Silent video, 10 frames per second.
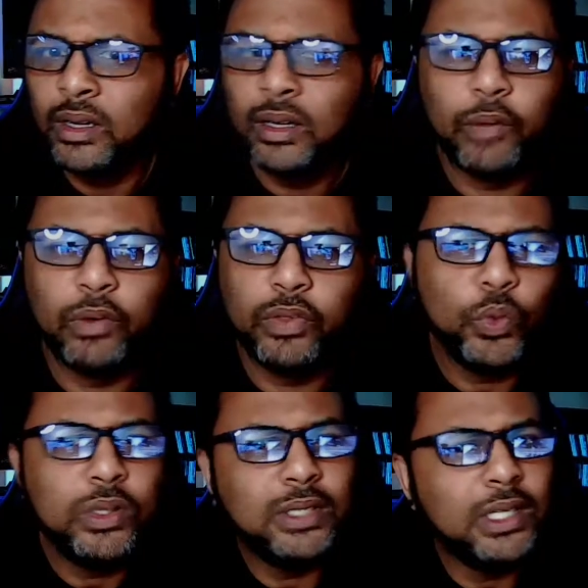Like, when the
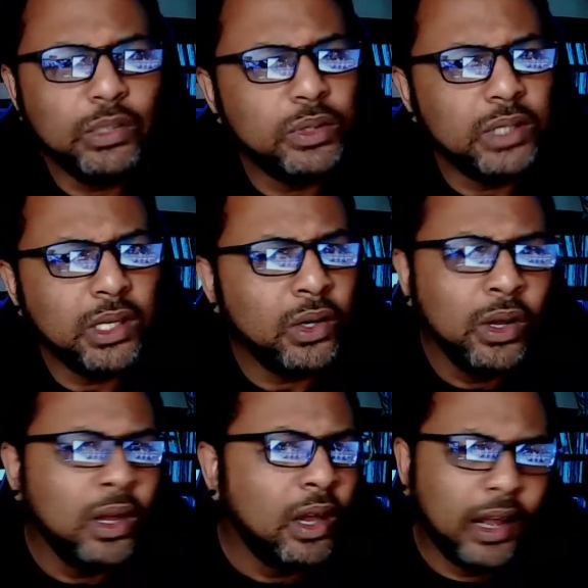360 was here,
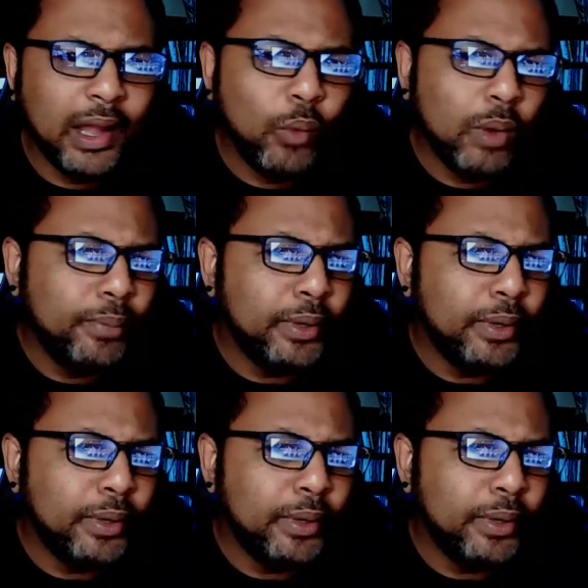and they wasn't putting